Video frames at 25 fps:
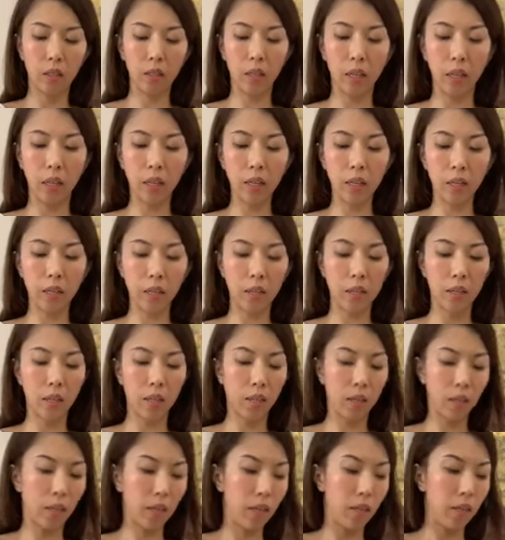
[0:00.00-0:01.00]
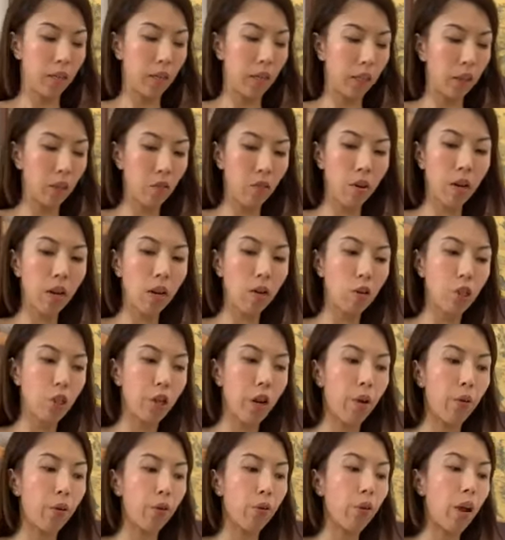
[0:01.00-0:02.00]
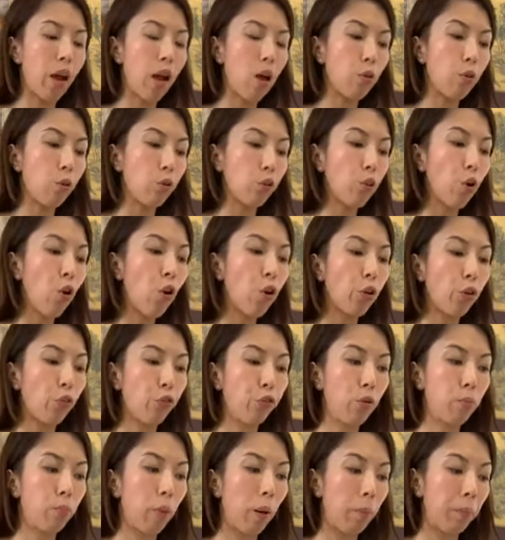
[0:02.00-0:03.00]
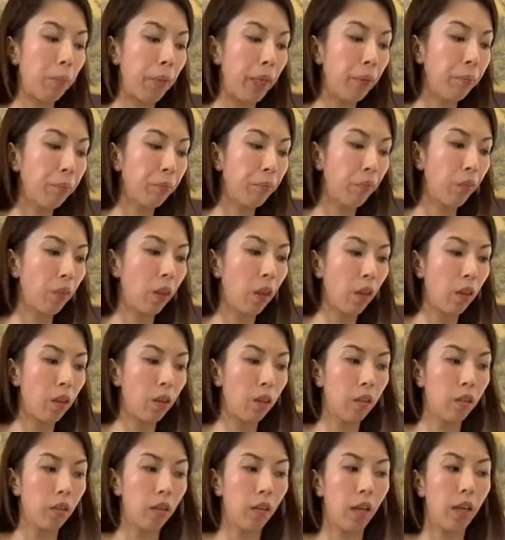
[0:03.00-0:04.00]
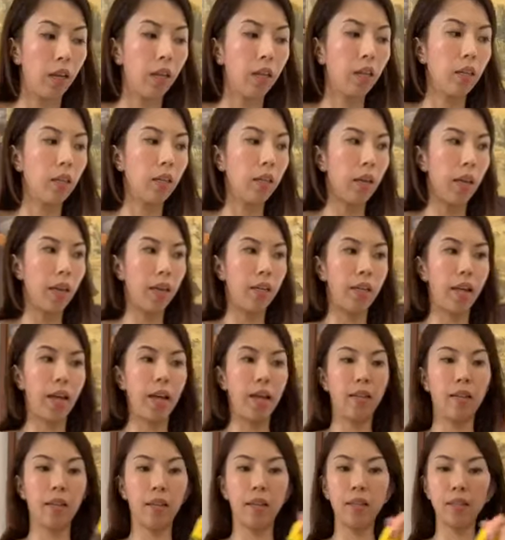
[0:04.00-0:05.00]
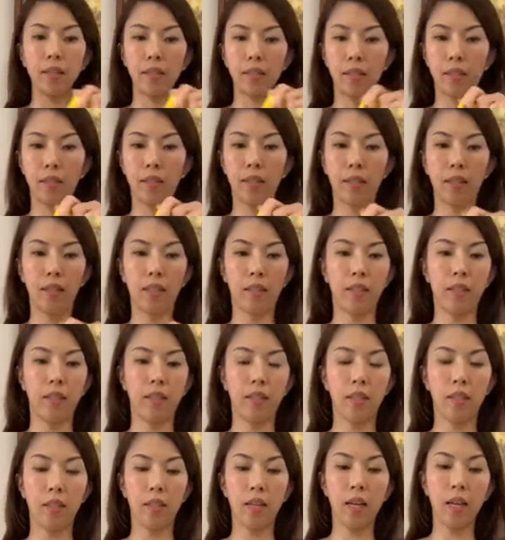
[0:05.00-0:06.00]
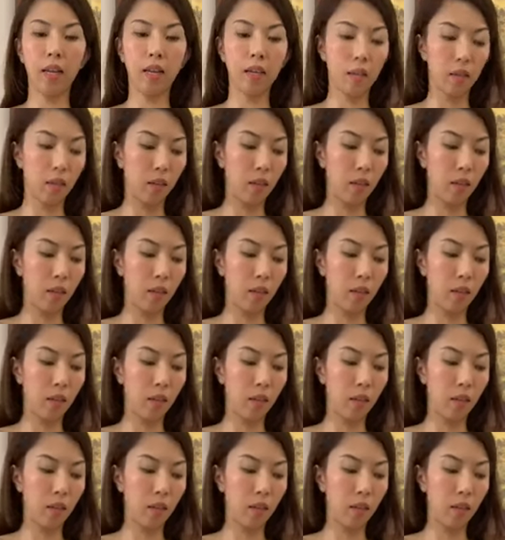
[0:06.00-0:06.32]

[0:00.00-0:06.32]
Okay. Later on, I'll share with you how you thaw your food properly. Okay, and then this. Okay.